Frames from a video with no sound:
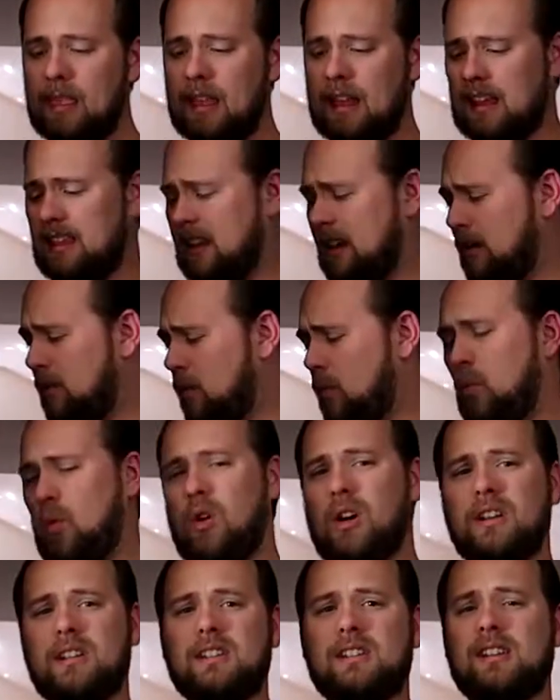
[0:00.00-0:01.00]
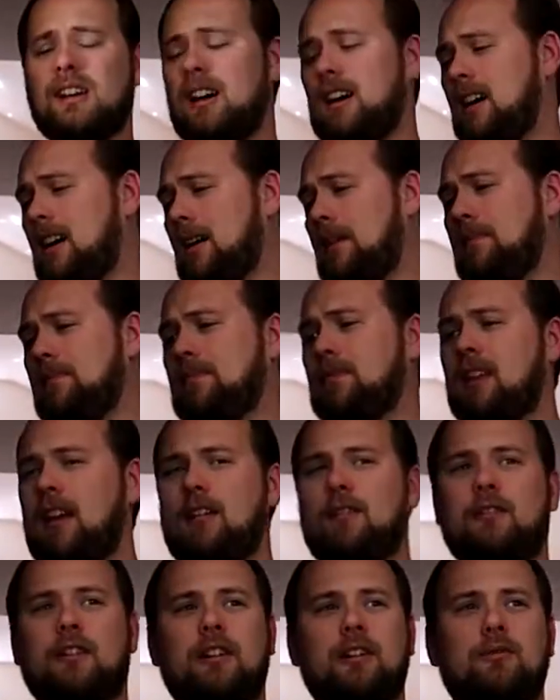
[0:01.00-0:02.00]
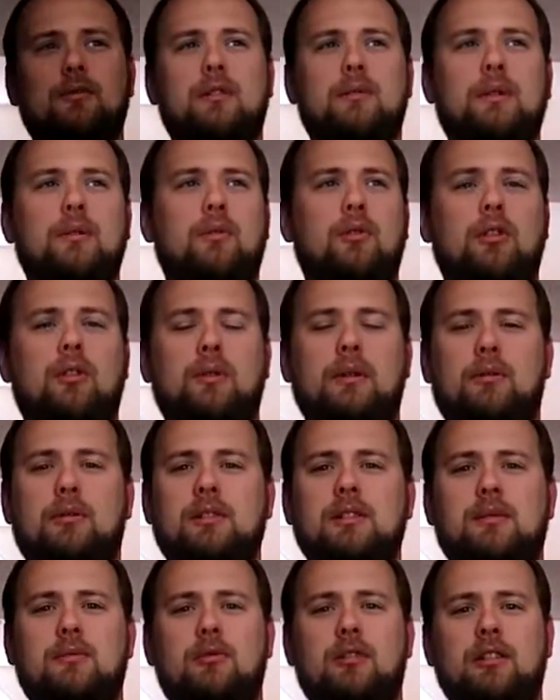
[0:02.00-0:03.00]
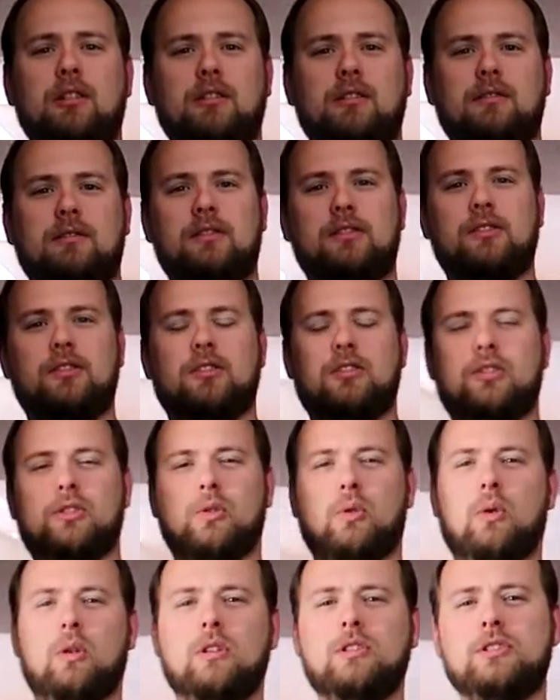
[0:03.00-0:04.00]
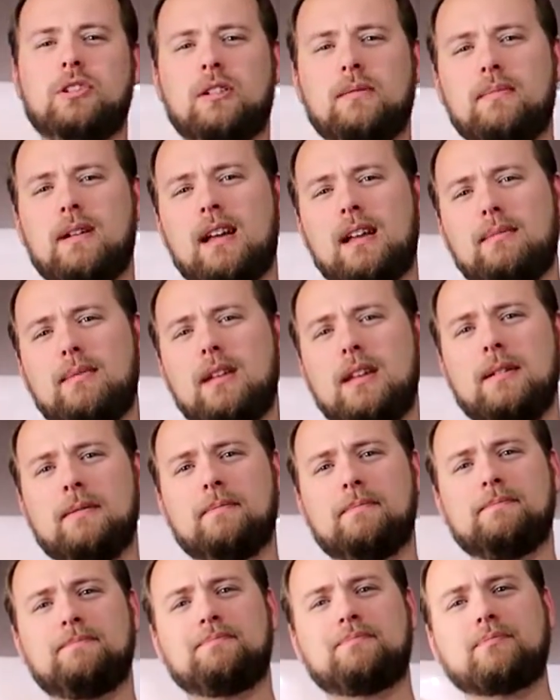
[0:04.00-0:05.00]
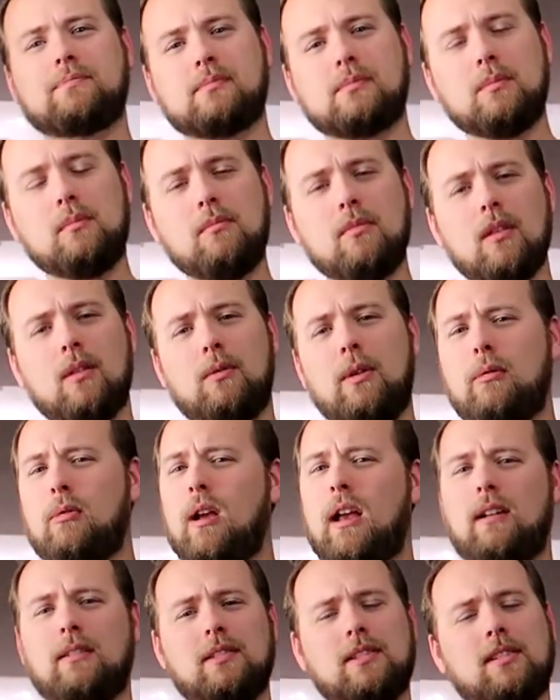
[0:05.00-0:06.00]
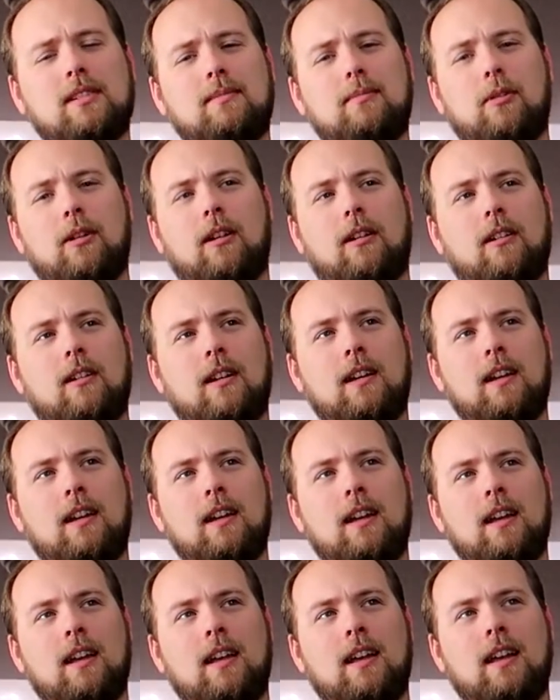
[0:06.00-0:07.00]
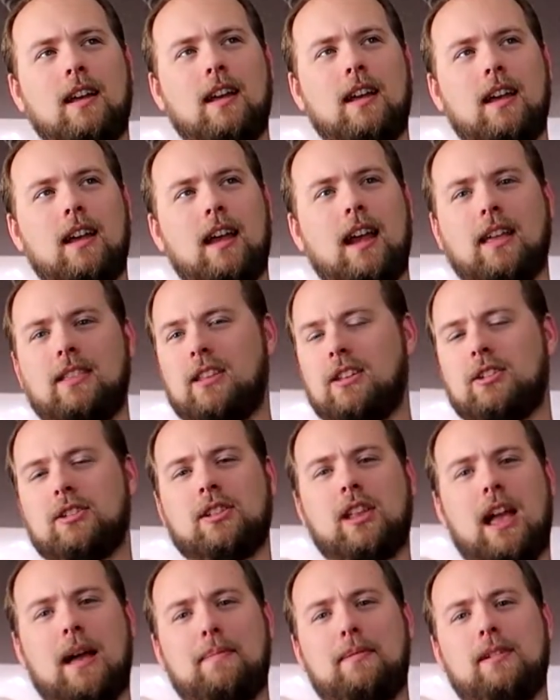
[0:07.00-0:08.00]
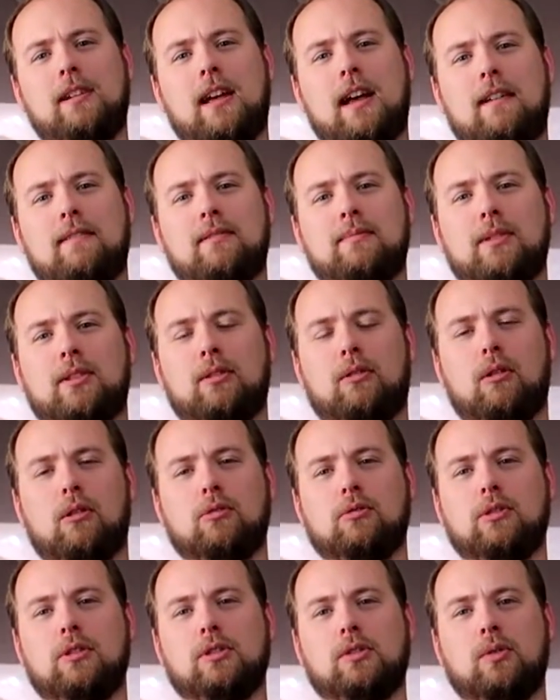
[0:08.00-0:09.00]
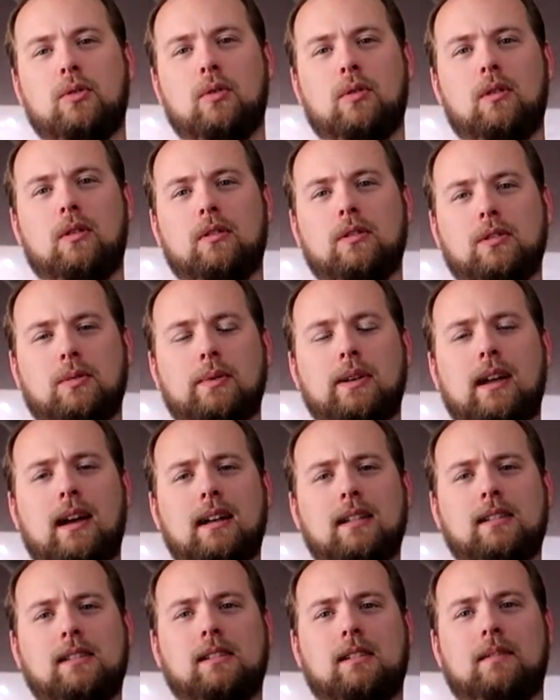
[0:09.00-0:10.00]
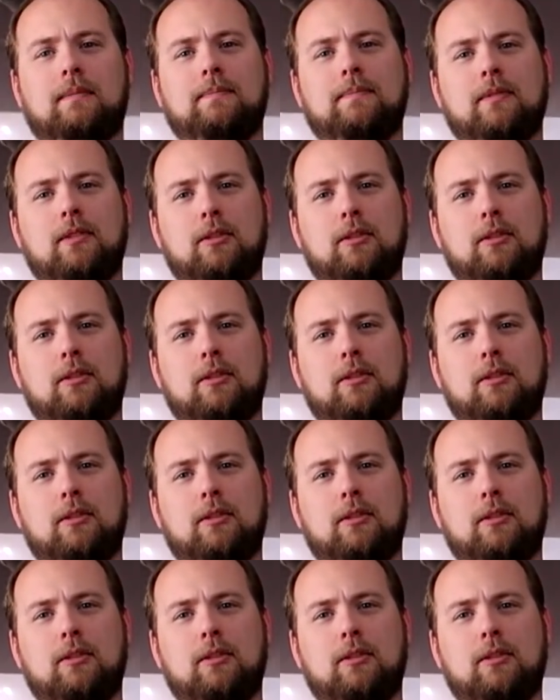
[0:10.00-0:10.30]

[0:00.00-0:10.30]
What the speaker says: I think one time, I forget where we were. We were somewhere in Georgia, maybe? We were out somewhere, and they just happened to have them at the grocery store, and so we got some.